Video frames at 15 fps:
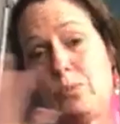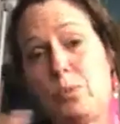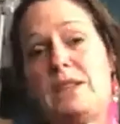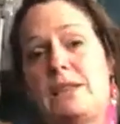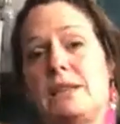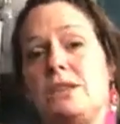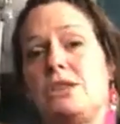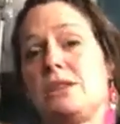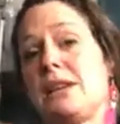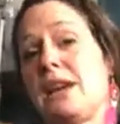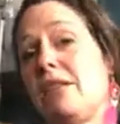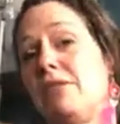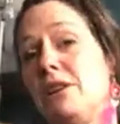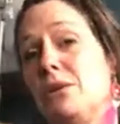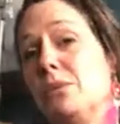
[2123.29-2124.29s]
We did just
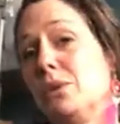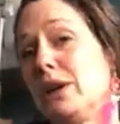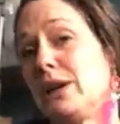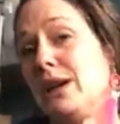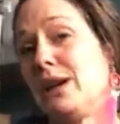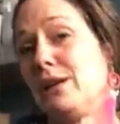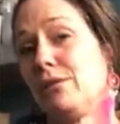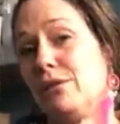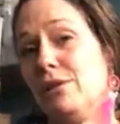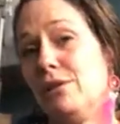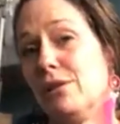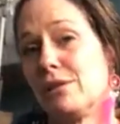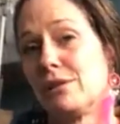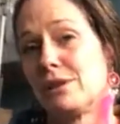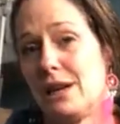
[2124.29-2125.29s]
carry on working through
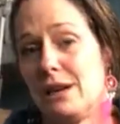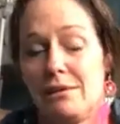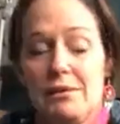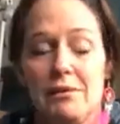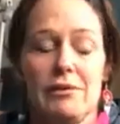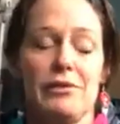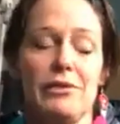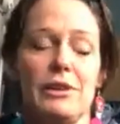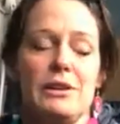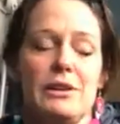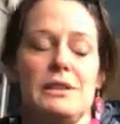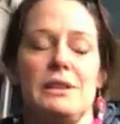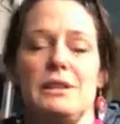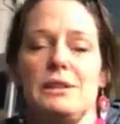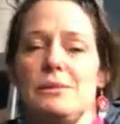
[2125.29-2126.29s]
lockdown.
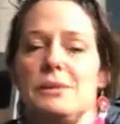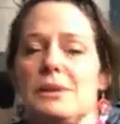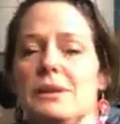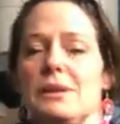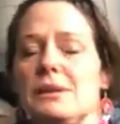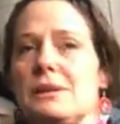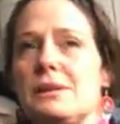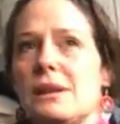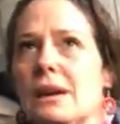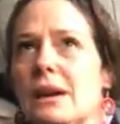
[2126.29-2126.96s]
Francis was